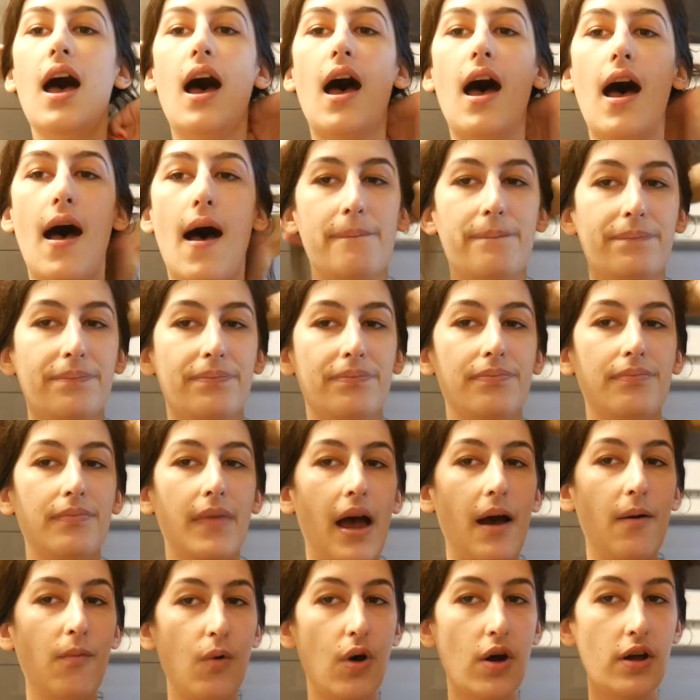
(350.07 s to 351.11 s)
I
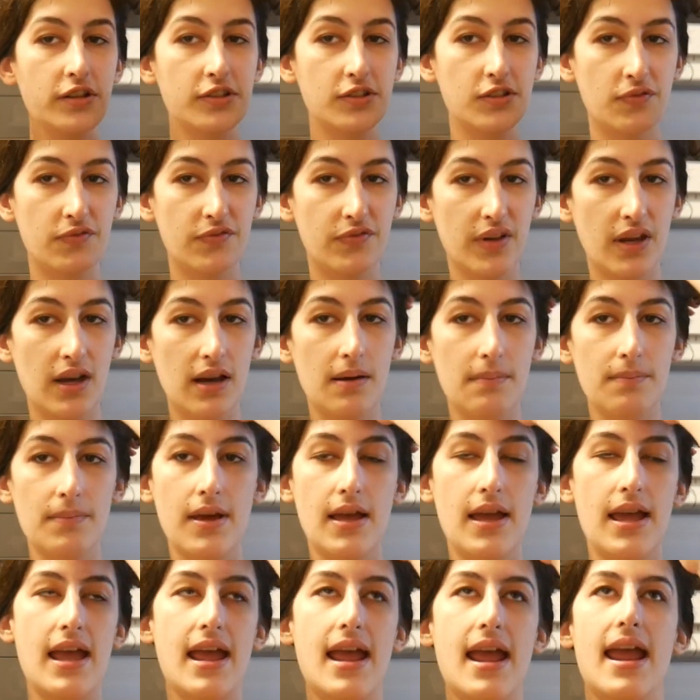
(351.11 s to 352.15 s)
want to film
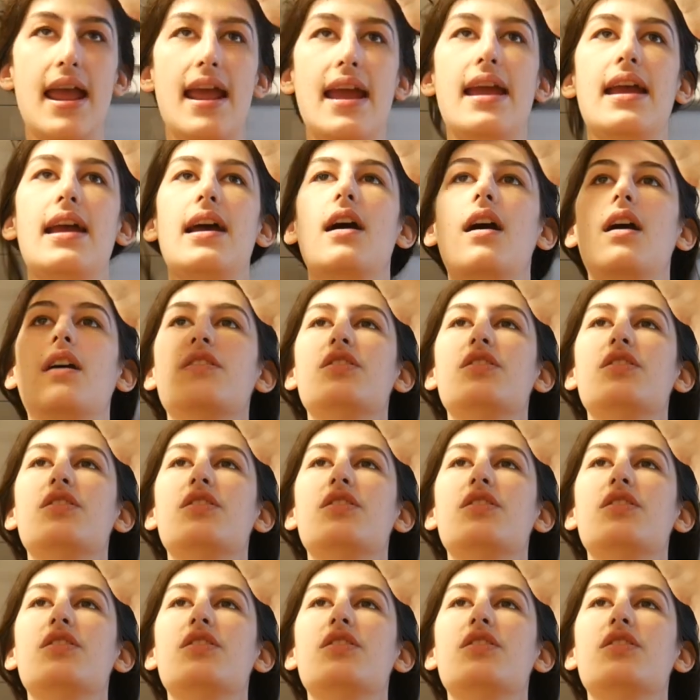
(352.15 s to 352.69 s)
a